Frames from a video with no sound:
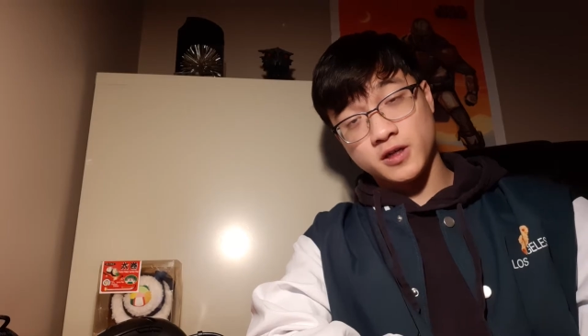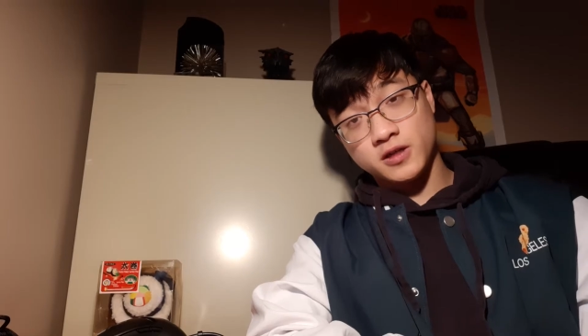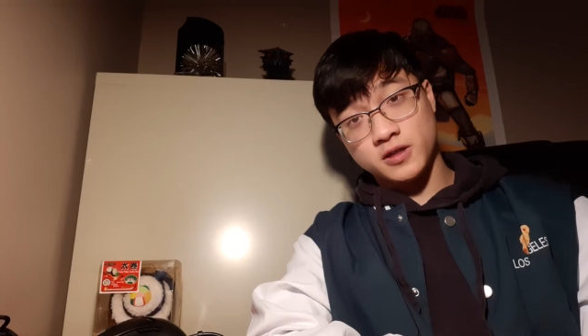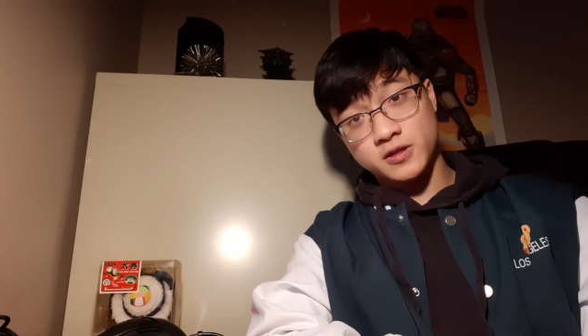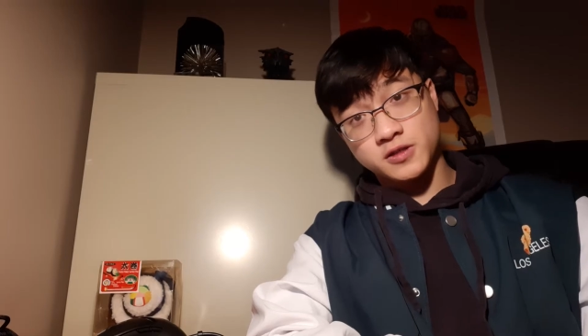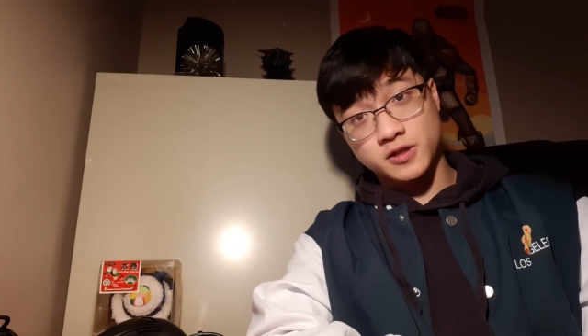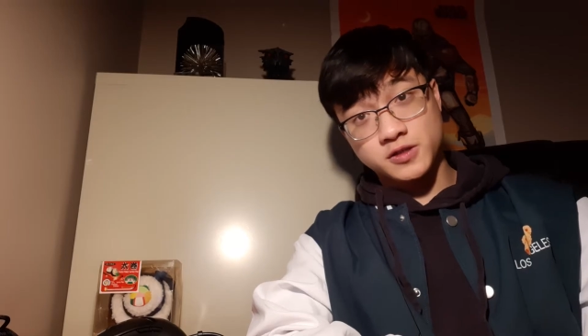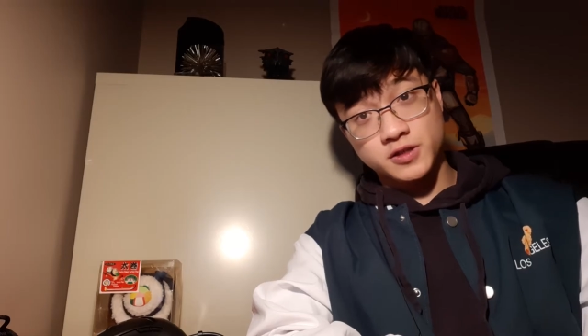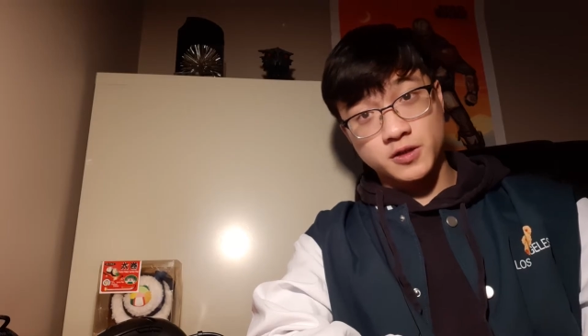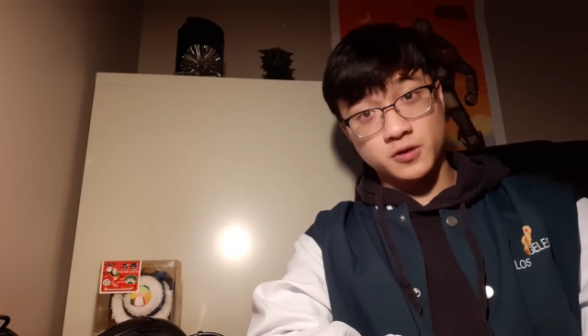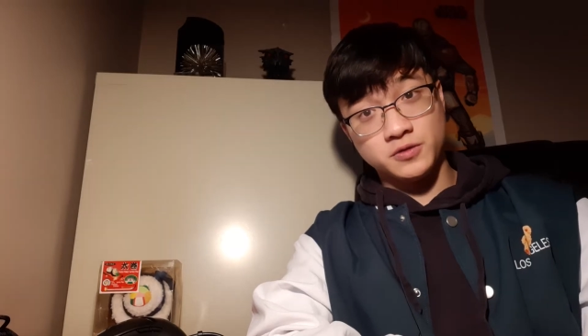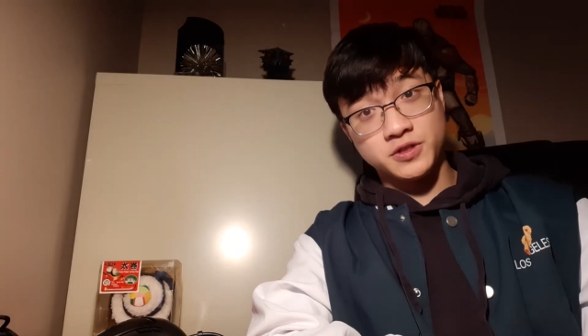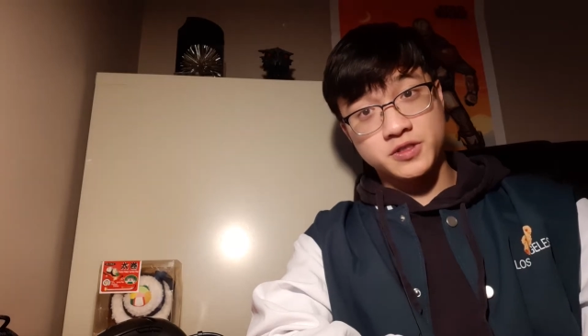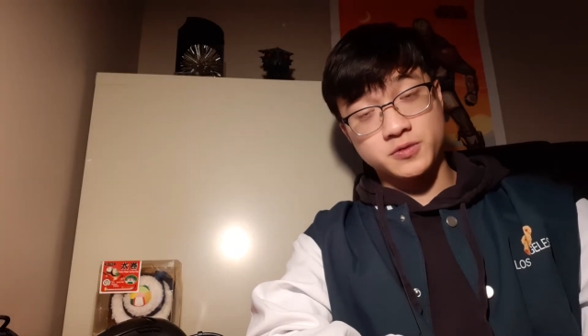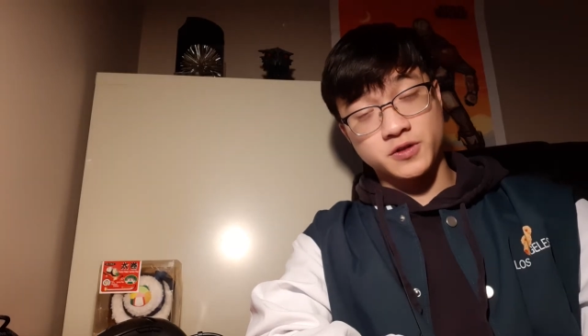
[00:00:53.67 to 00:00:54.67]
It's also the
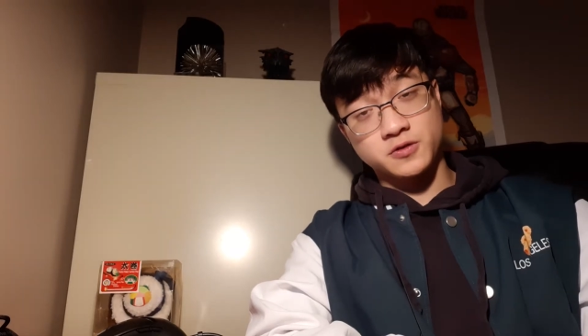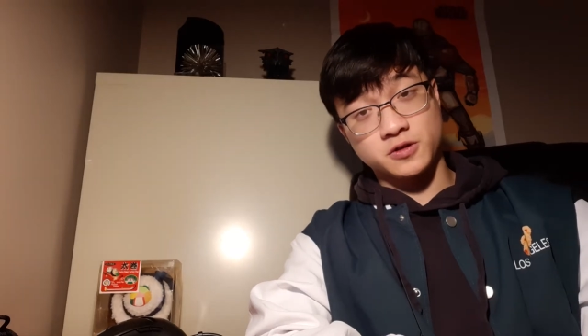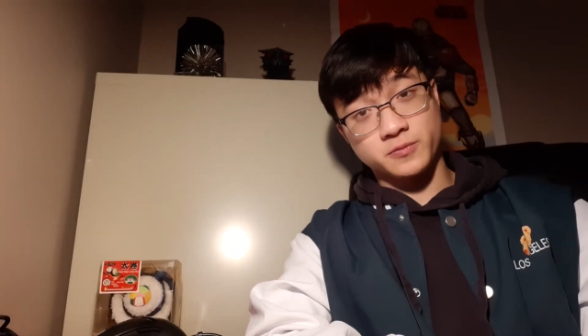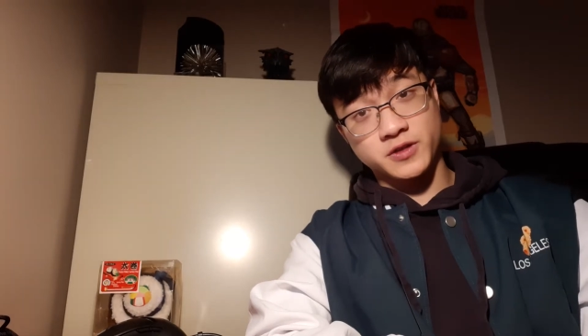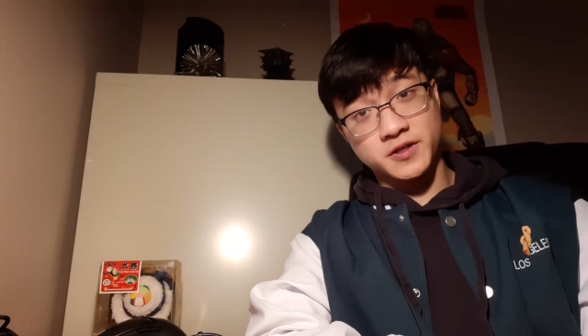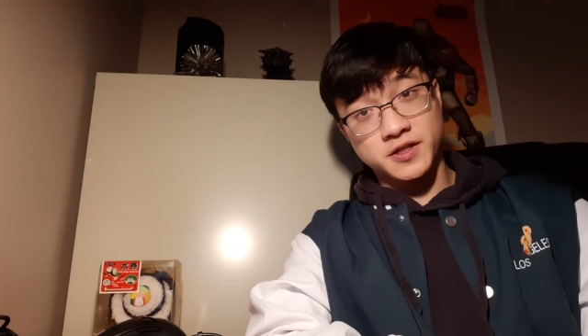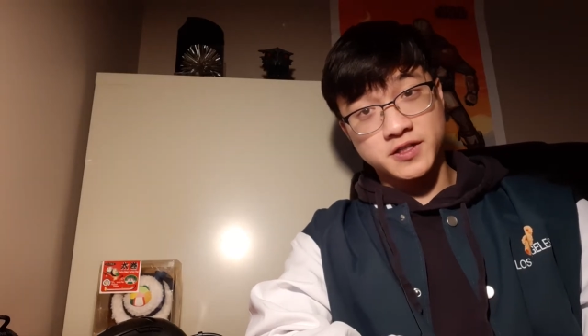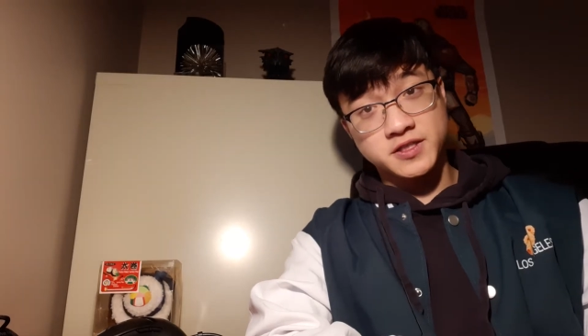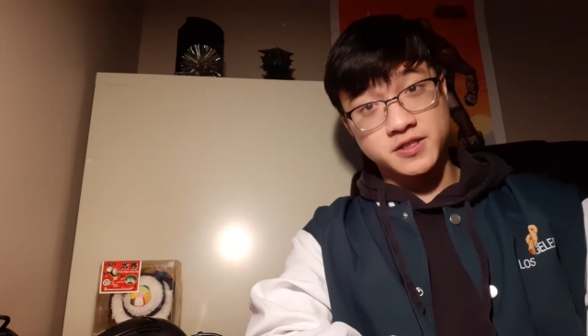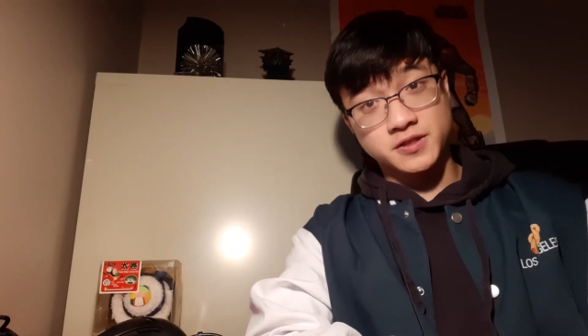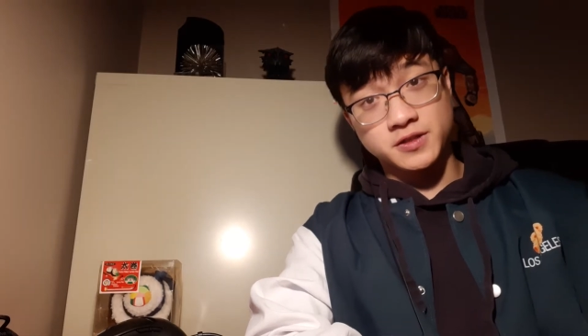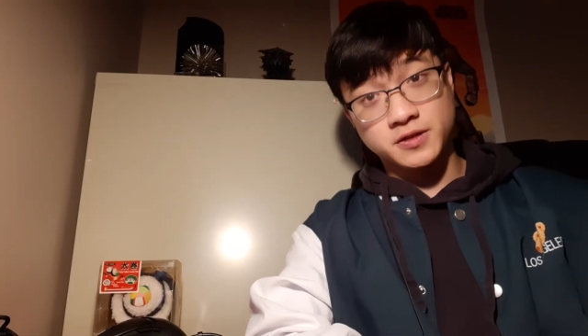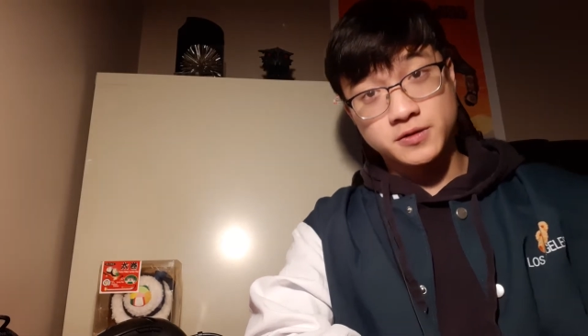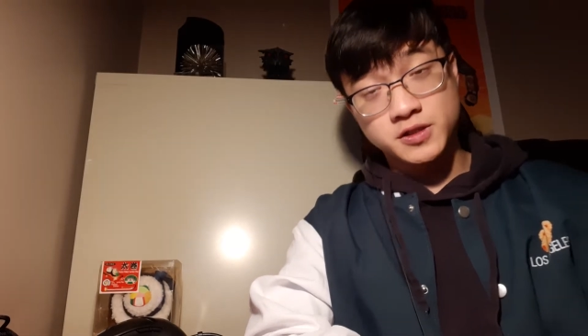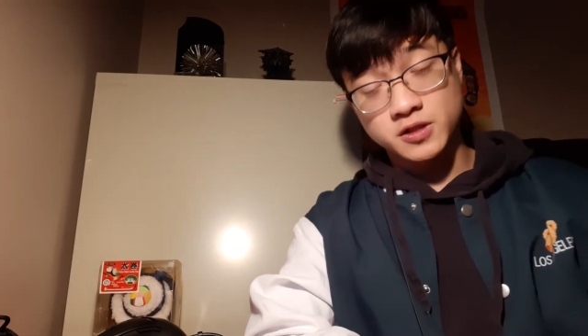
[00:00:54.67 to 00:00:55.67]
only suite dorm with
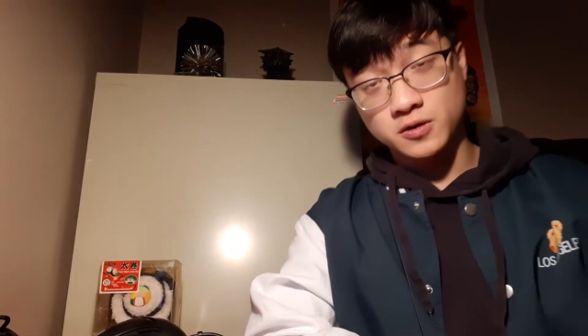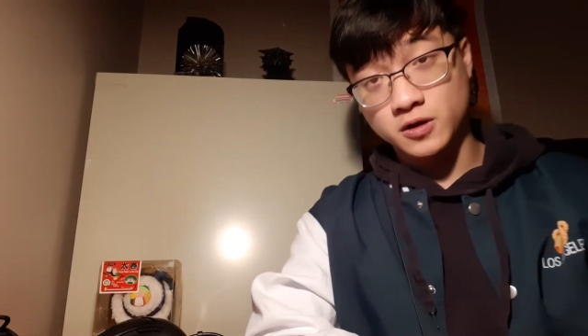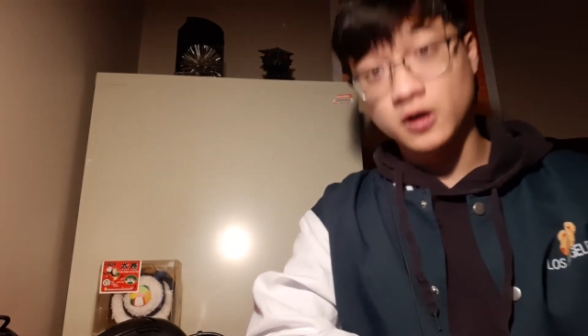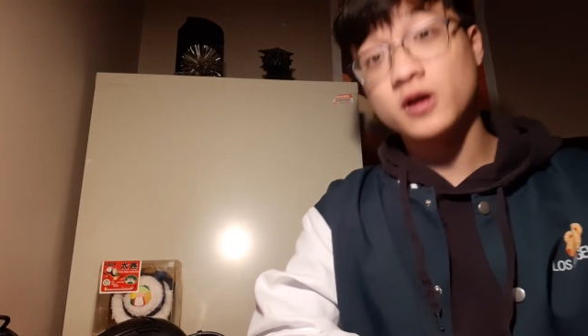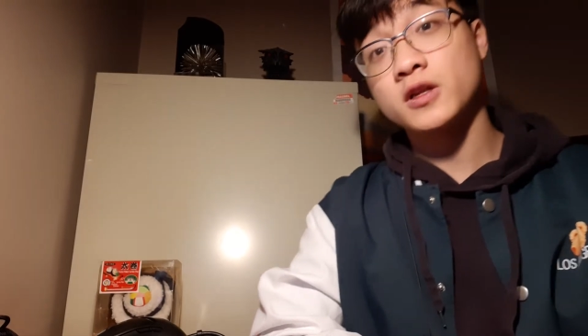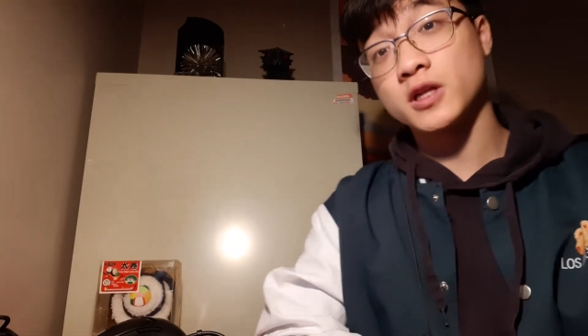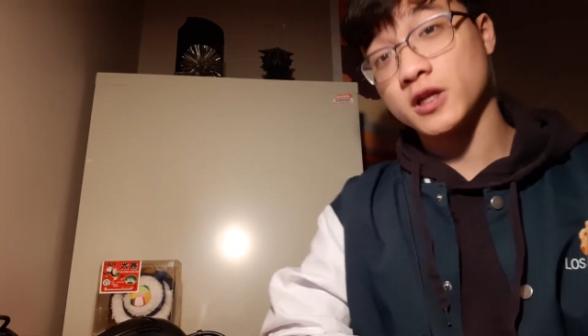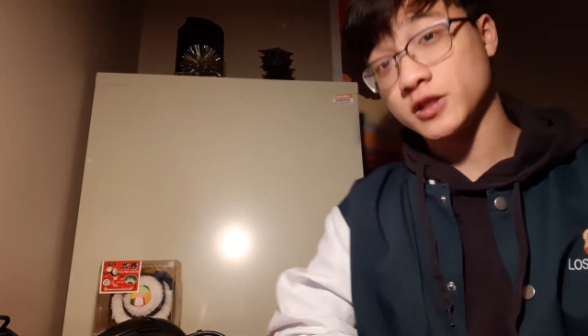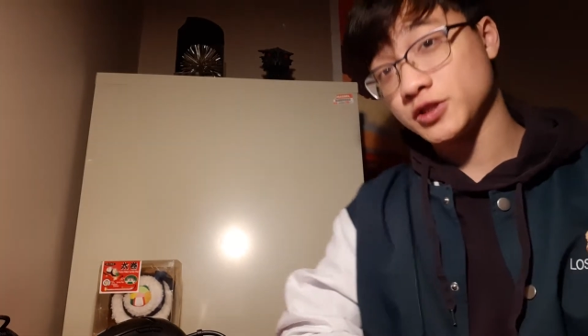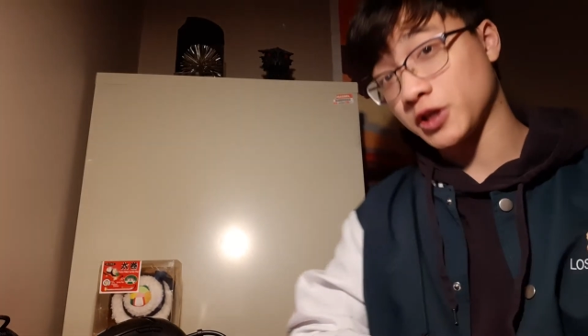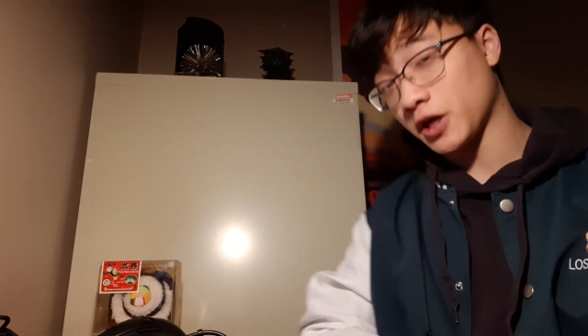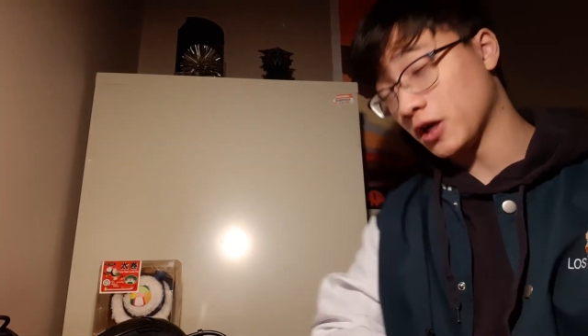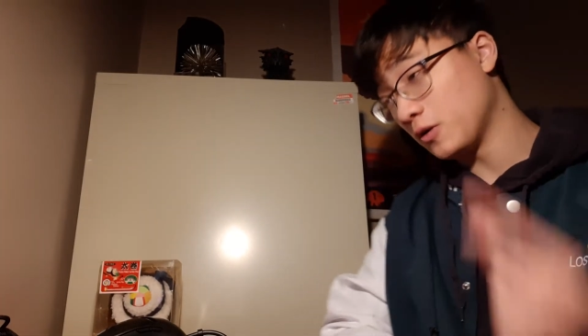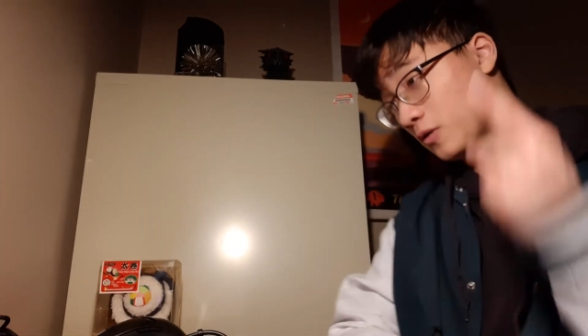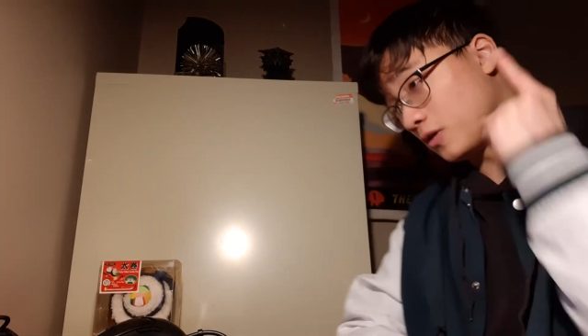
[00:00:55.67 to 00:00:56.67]
AC, so check
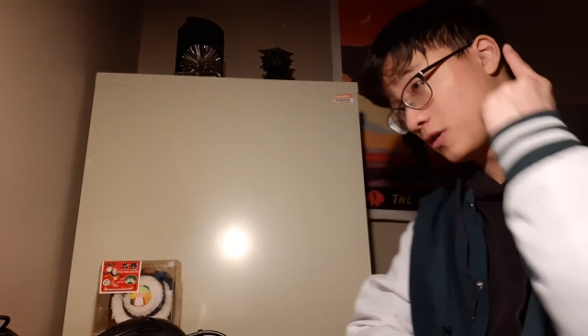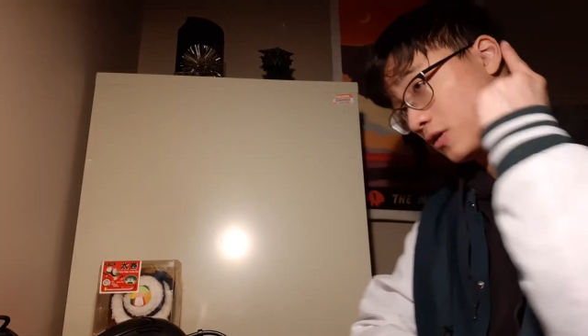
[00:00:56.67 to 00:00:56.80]
it out.